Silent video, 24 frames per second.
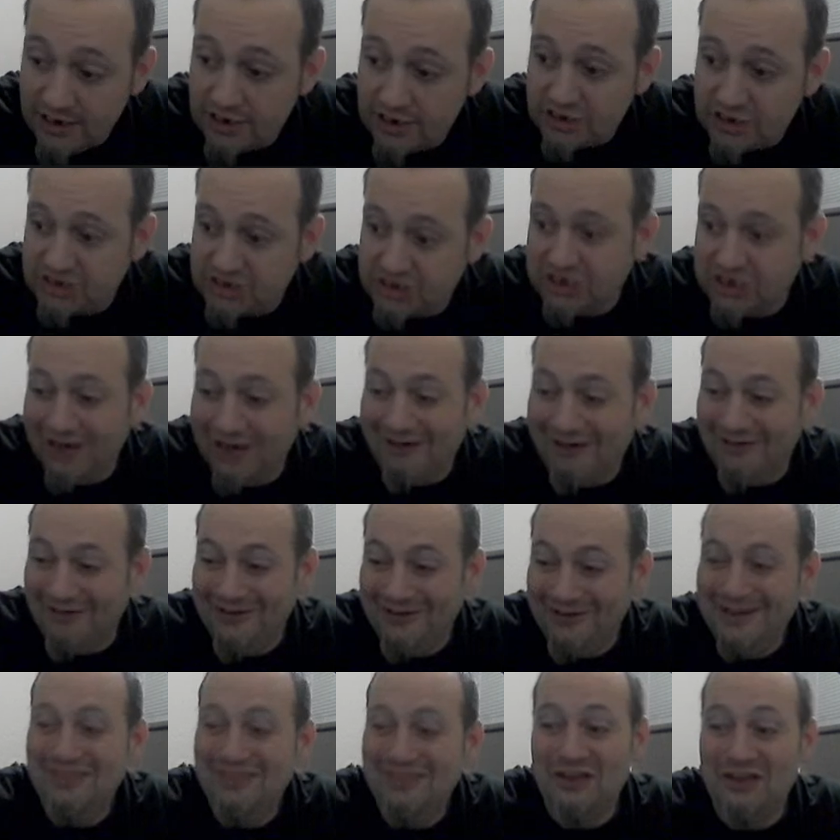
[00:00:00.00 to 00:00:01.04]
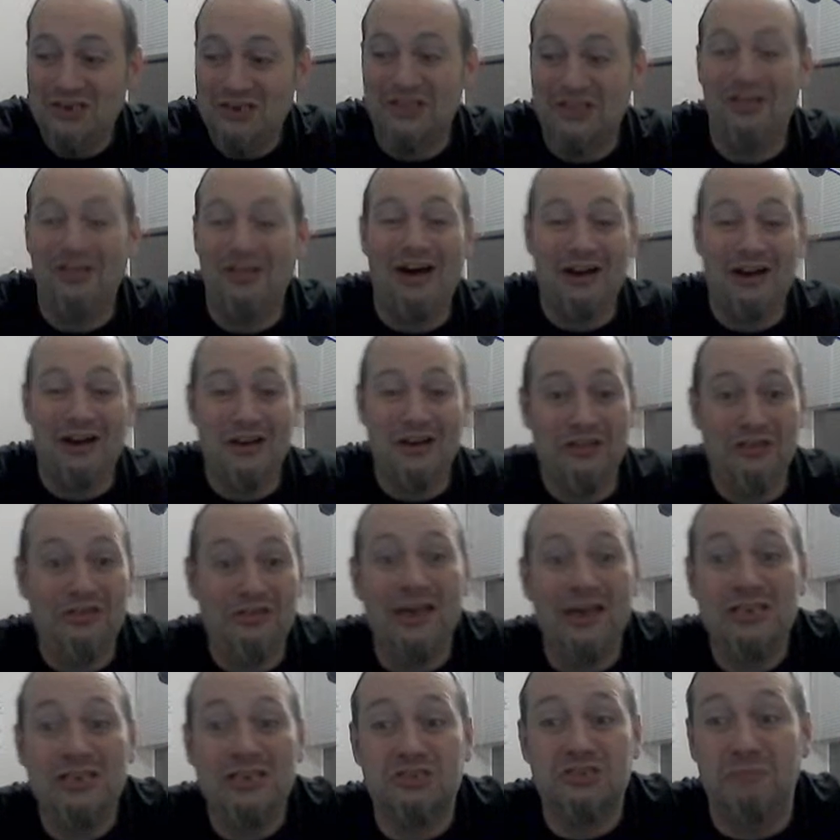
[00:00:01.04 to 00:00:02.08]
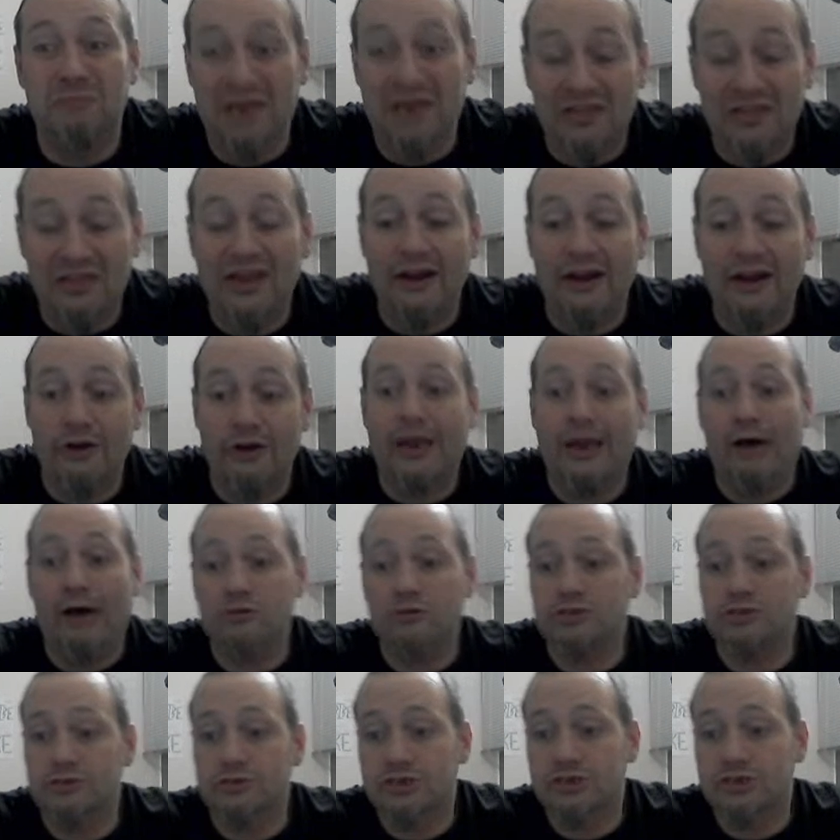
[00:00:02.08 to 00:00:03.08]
So there's a lot of good things to be in the inner council.